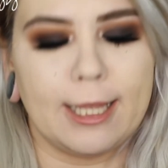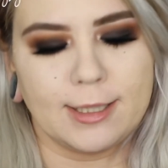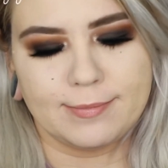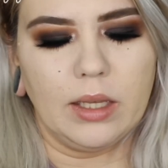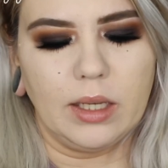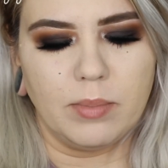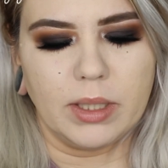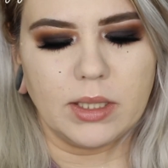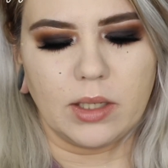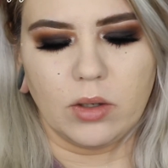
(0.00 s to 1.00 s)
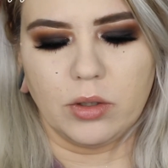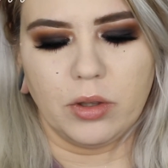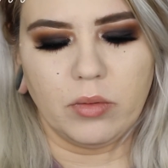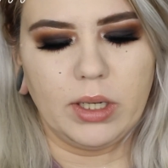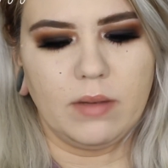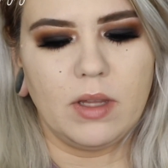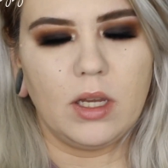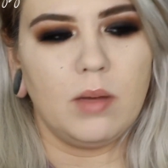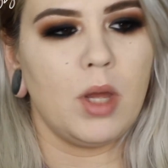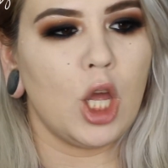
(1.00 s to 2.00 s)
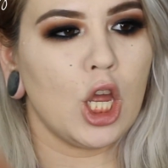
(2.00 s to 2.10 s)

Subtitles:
I like mixing all three of them.